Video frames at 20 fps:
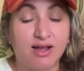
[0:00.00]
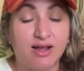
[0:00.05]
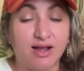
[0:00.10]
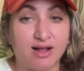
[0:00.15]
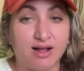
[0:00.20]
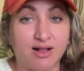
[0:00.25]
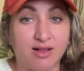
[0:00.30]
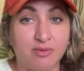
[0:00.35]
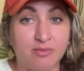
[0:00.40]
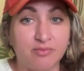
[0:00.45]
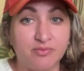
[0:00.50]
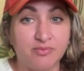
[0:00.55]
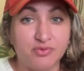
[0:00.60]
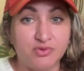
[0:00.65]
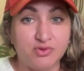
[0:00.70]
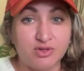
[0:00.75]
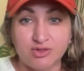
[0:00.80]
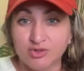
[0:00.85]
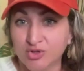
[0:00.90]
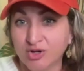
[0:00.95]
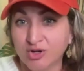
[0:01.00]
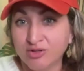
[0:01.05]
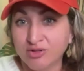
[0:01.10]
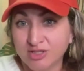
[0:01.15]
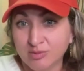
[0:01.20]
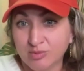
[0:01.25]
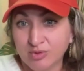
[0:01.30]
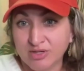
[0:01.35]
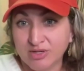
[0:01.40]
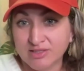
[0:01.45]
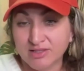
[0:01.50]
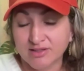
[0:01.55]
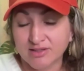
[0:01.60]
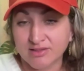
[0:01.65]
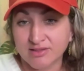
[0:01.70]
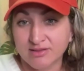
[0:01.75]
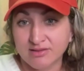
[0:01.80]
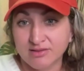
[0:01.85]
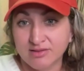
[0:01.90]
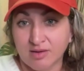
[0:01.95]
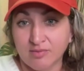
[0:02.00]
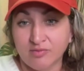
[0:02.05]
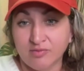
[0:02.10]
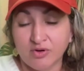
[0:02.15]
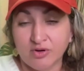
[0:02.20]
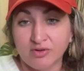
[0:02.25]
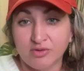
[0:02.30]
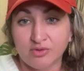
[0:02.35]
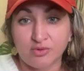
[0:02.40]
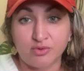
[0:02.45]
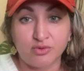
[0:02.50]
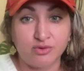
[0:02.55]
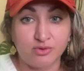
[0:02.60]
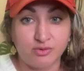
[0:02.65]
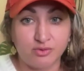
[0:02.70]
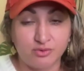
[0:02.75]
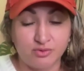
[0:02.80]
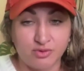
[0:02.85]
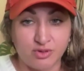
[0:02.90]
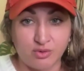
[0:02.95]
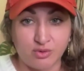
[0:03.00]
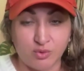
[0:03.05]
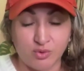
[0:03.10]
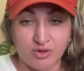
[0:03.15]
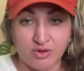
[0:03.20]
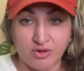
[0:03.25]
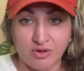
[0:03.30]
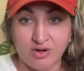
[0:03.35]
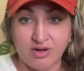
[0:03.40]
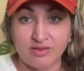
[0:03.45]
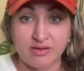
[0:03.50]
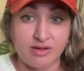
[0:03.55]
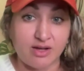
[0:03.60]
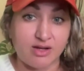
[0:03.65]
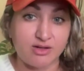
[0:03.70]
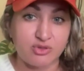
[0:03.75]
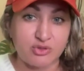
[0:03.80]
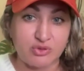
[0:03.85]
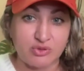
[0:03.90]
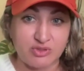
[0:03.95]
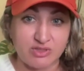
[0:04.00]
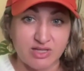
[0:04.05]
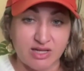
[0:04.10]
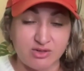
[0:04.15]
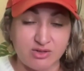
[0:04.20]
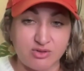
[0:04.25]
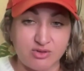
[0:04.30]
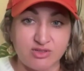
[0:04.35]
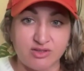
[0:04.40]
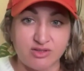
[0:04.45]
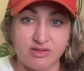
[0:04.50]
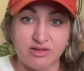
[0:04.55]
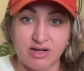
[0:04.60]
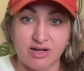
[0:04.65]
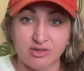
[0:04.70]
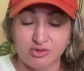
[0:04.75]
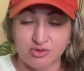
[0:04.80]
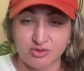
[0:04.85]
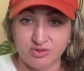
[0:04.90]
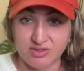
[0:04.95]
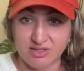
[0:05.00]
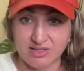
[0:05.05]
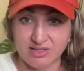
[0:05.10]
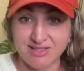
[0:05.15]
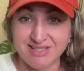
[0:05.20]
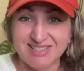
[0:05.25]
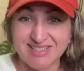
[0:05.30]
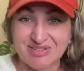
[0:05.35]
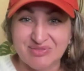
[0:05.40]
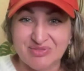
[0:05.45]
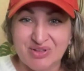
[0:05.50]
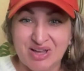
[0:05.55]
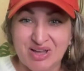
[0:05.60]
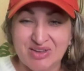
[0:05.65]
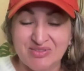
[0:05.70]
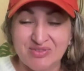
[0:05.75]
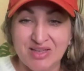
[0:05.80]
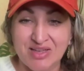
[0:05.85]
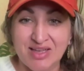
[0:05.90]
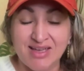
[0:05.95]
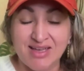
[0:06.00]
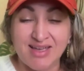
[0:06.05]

Um, astrology brings us comfort through the order and the natural cycles and the natural seasons of life.